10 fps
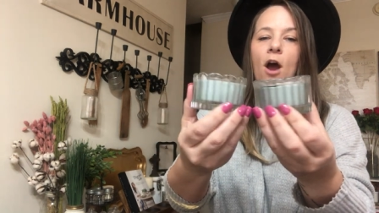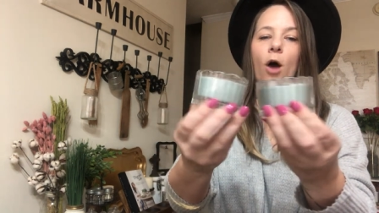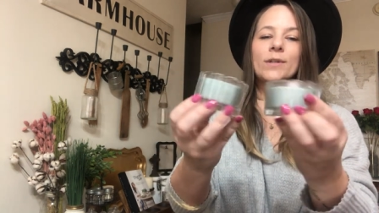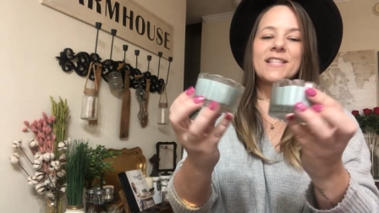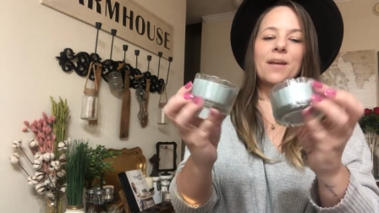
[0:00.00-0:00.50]

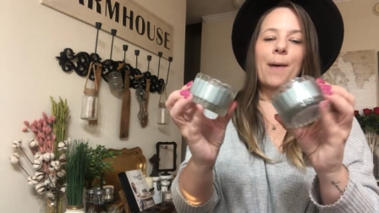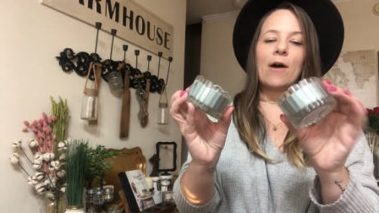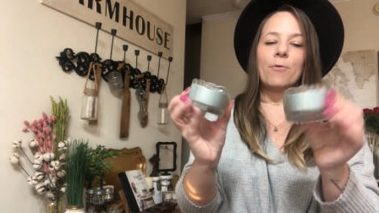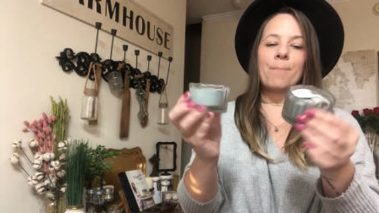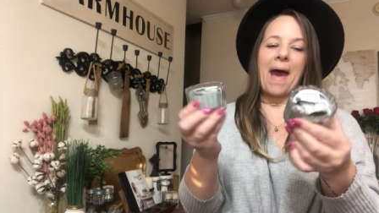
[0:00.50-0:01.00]
Always think
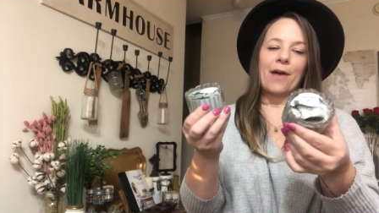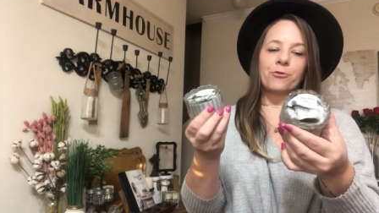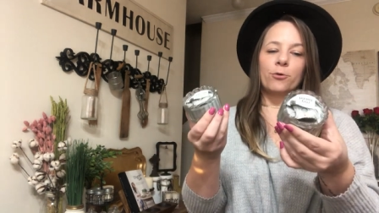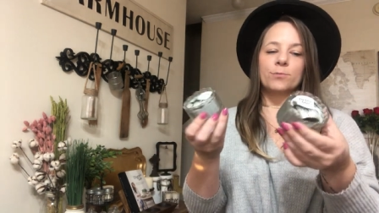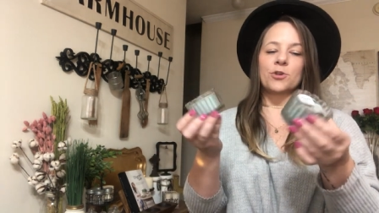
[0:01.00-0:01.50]
about
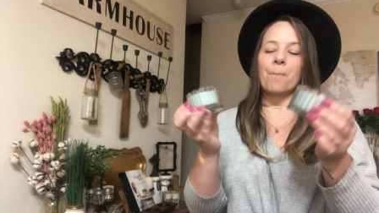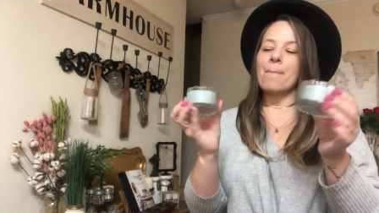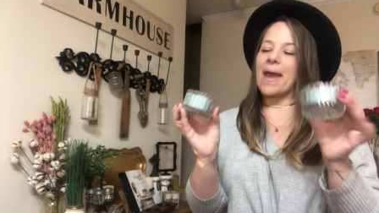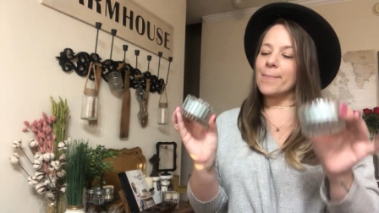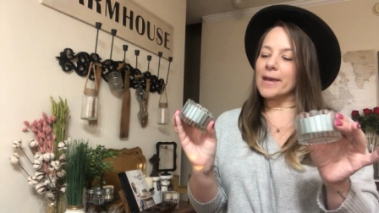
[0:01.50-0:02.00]
bathrooms or
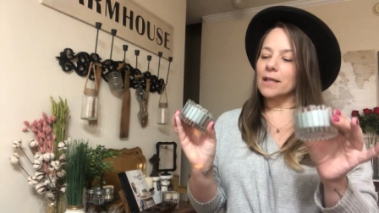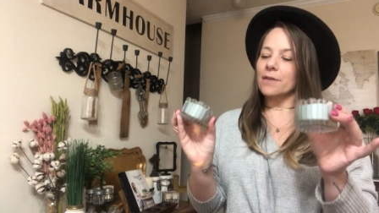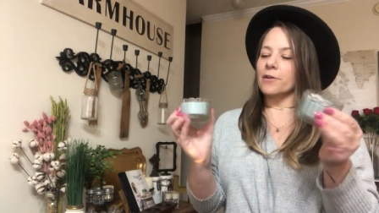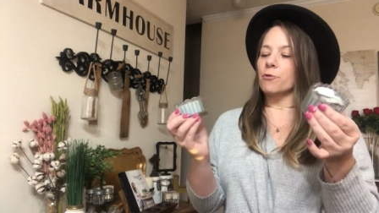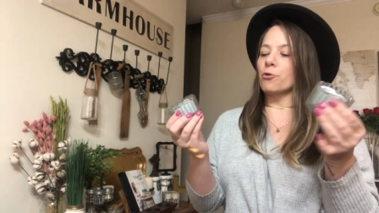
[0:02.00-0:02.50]
maybe a
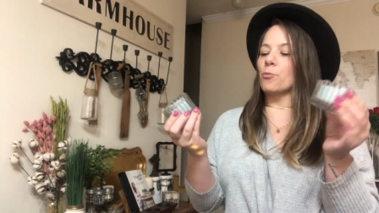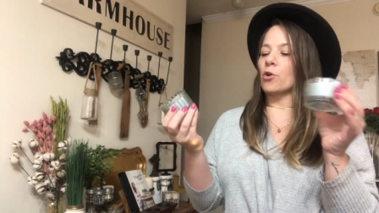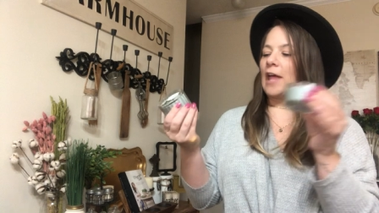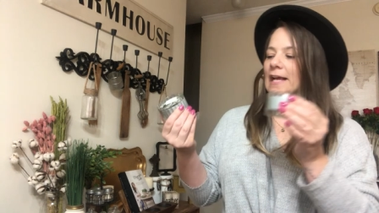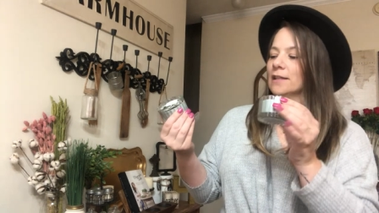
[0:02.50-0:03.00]
living room
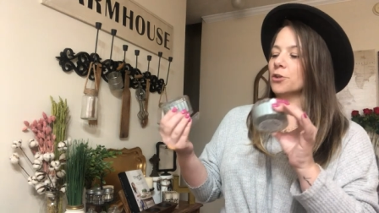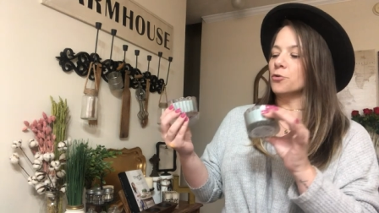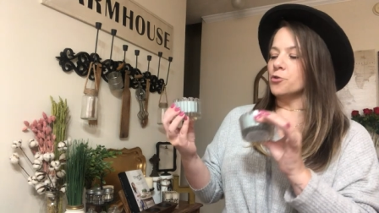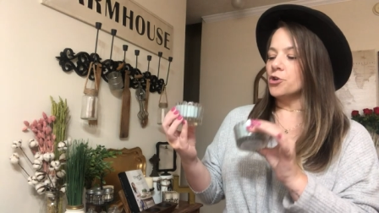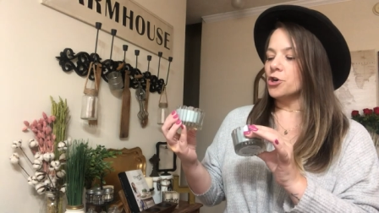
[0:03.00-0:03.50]
or like a
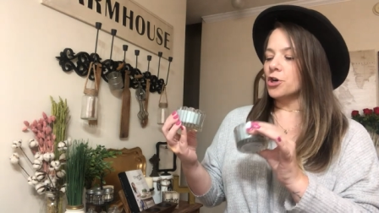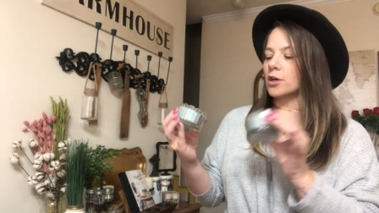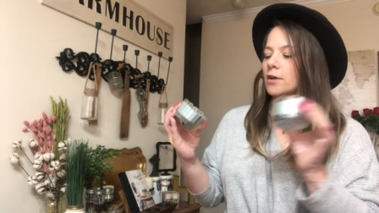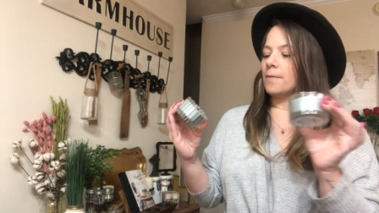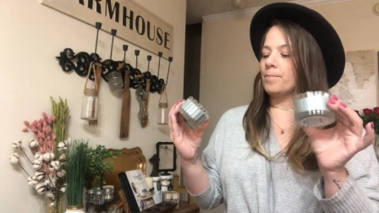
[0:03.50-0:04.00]
little
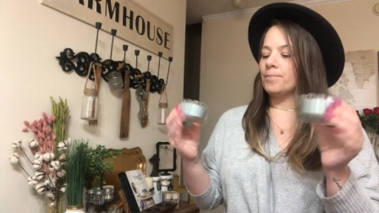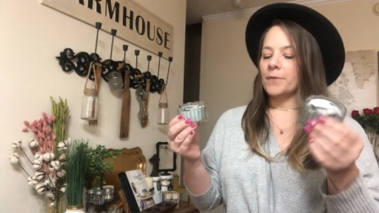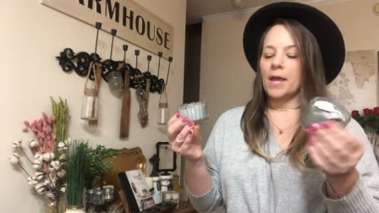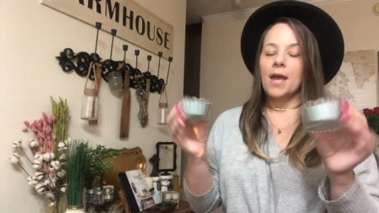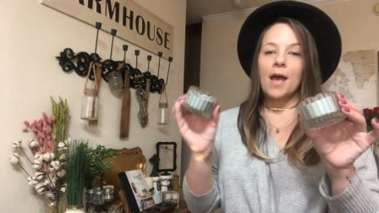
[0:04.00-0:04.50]
nook,
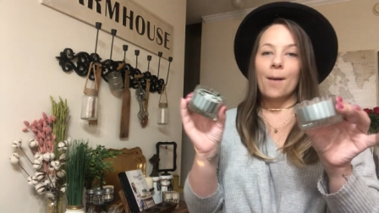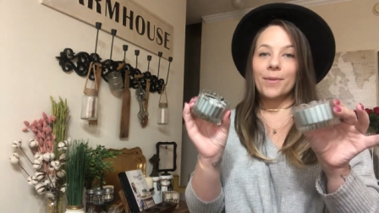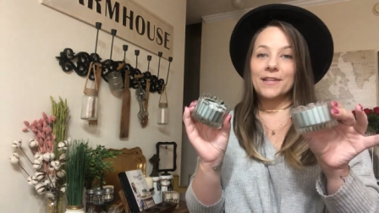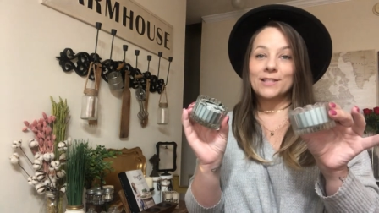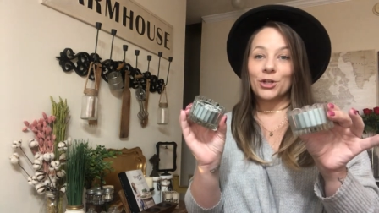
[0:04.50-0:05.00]

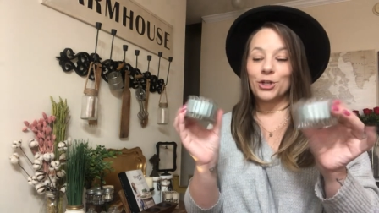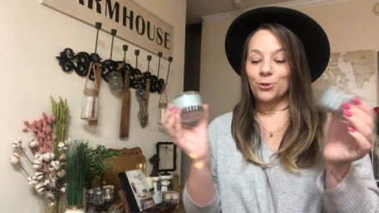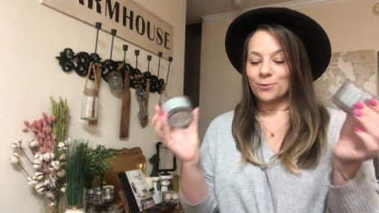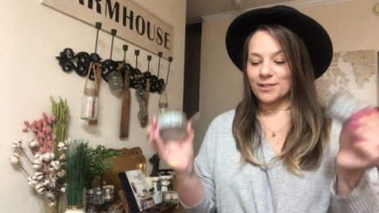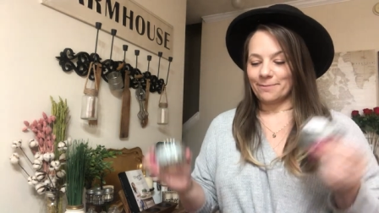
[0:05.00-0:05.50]
but these are
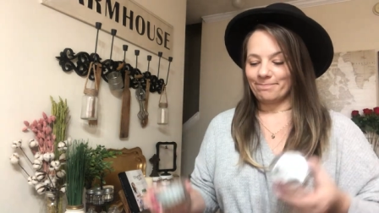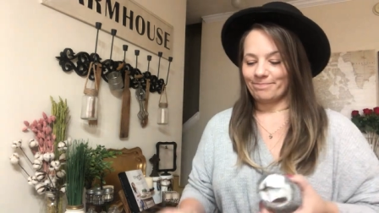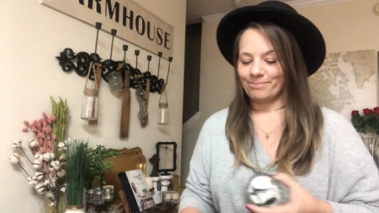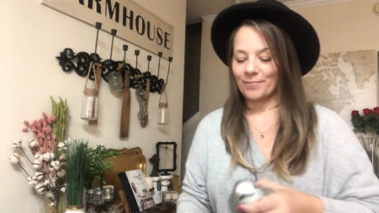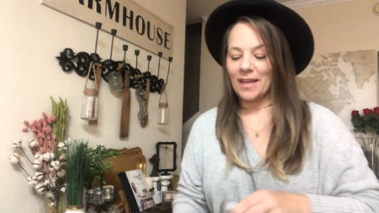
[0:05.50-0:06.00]
cute.
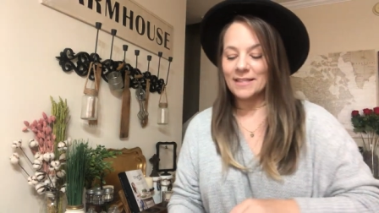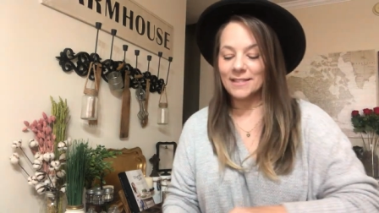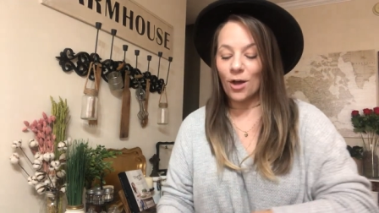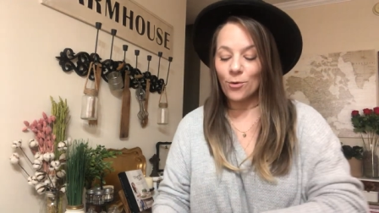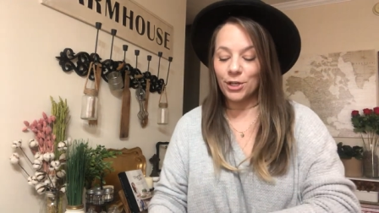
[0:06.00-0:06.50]

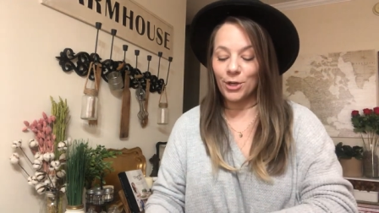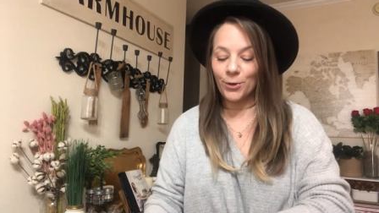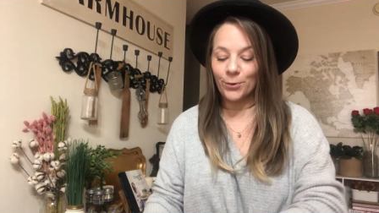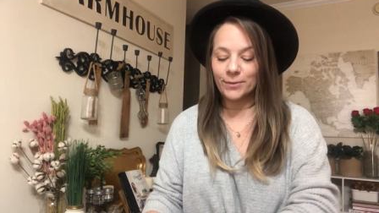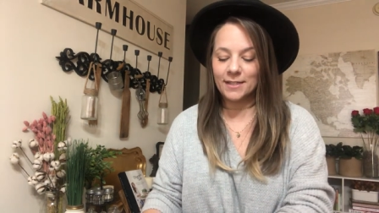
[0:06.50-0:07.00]
So
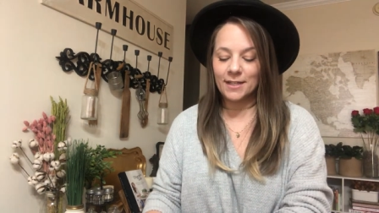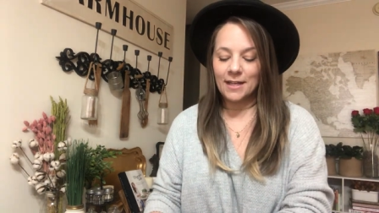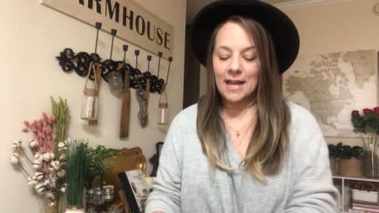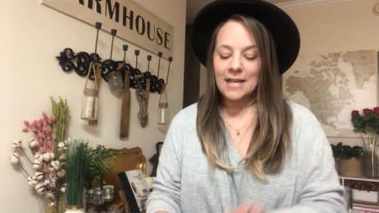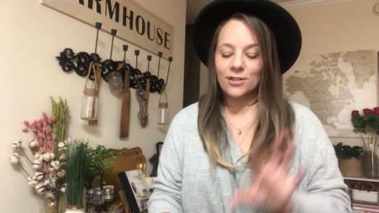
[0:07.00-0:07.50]
cute.
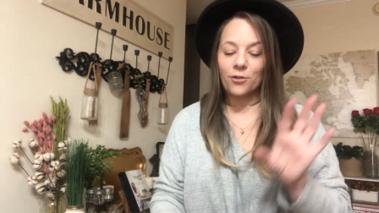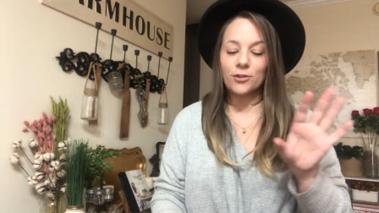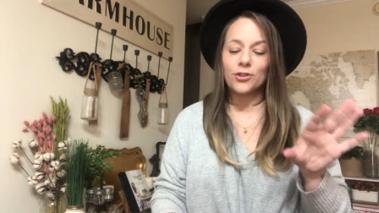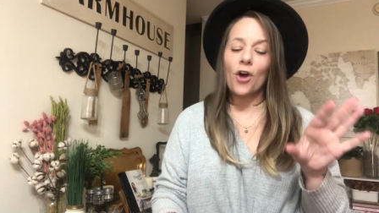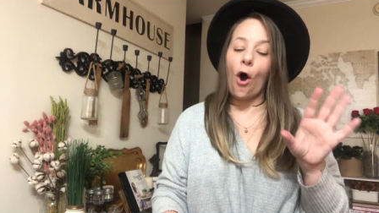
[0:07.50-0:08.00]
So
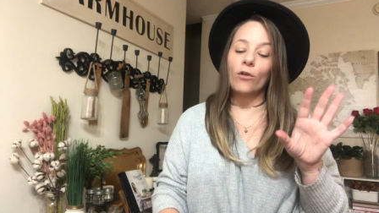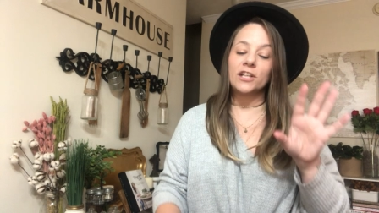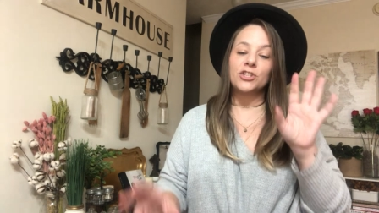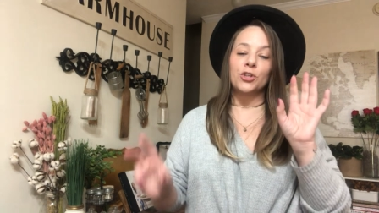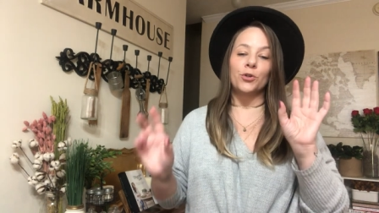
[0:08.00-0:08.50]
those are the
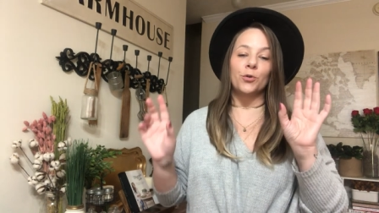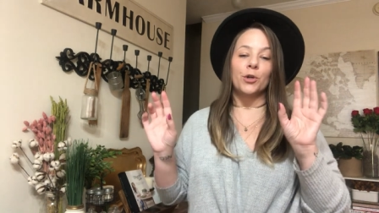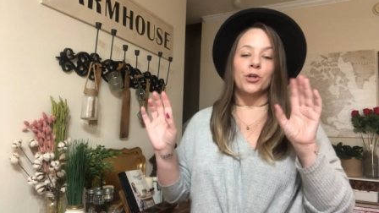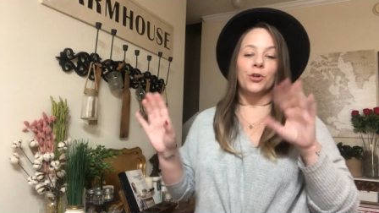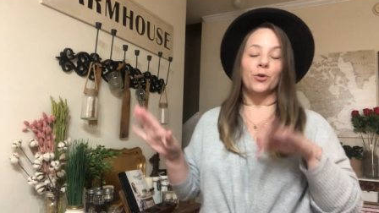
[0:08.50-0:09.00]
only
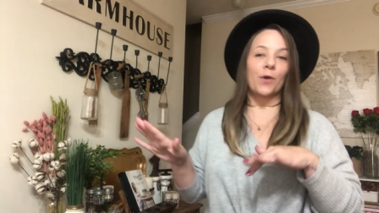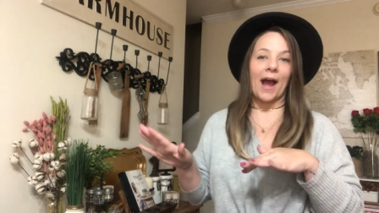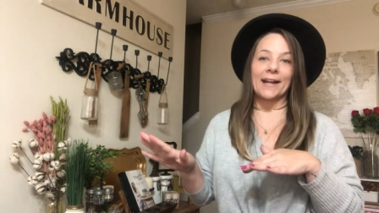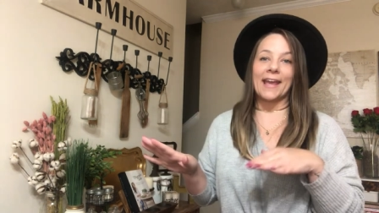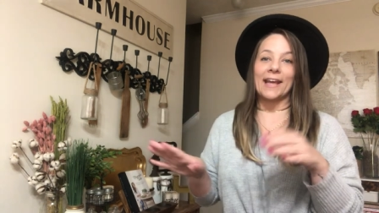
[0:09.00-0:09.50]
two new
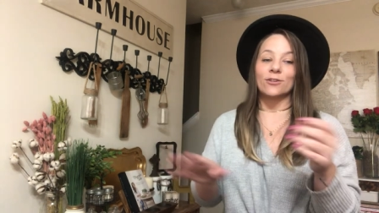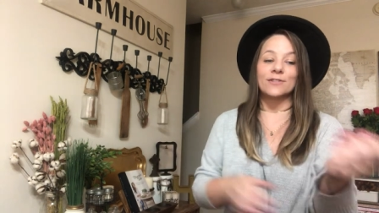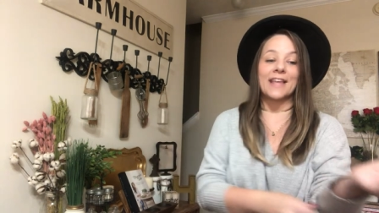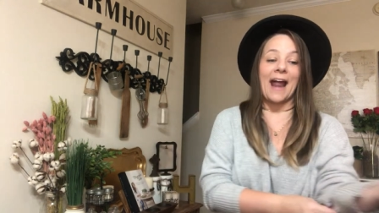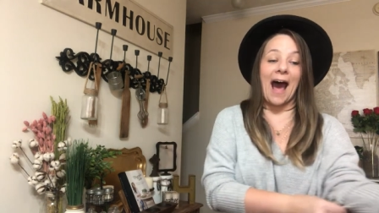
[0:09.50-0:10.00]
kind of
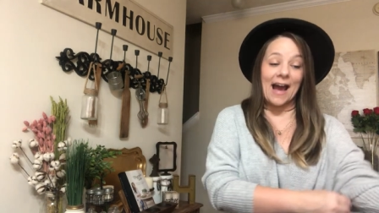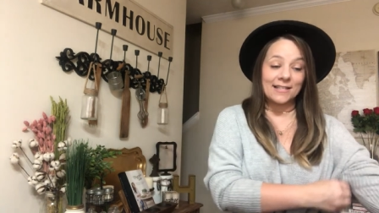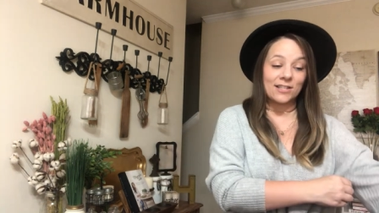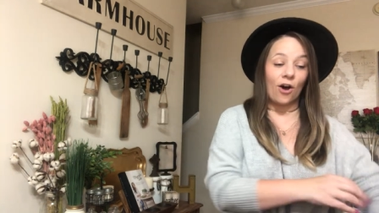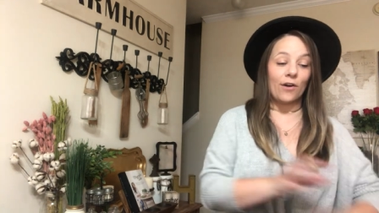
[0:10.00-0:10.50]
candles that I
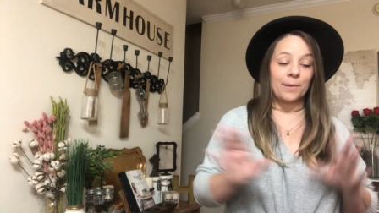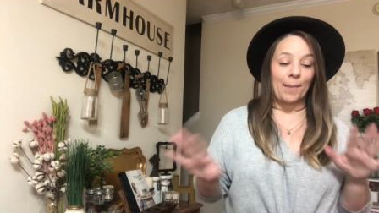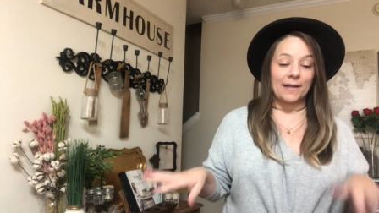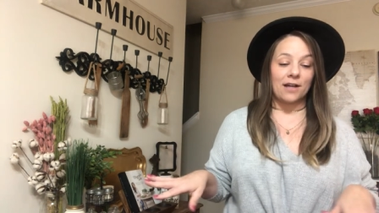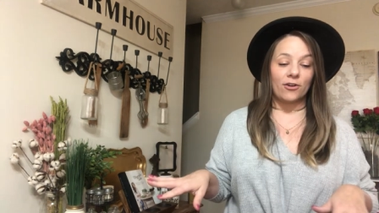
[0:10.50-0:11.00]
saw in
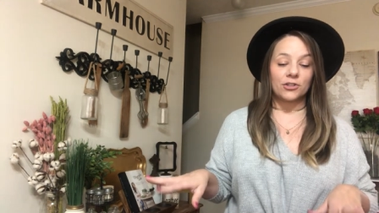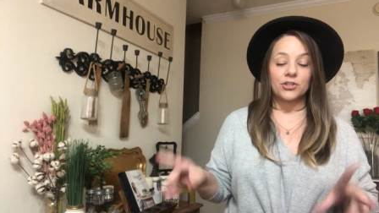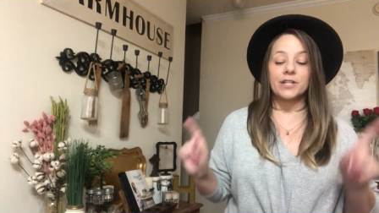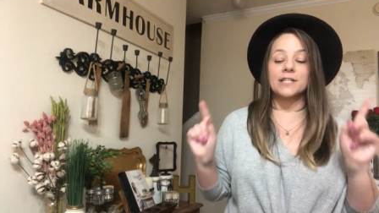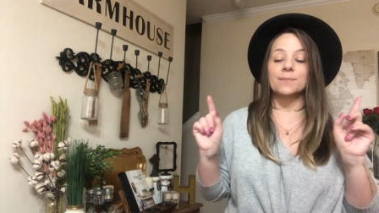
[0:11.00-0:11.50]
my Dollar
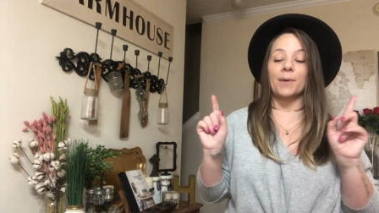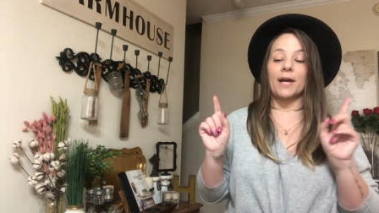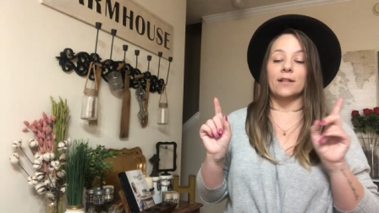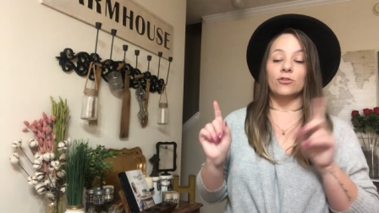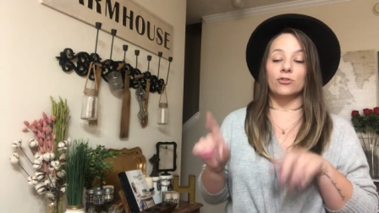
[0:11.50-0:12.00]
Trees,
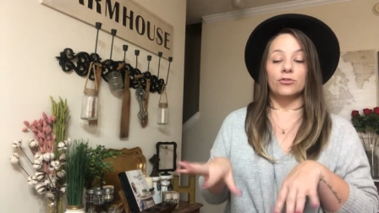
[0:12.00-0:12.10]
but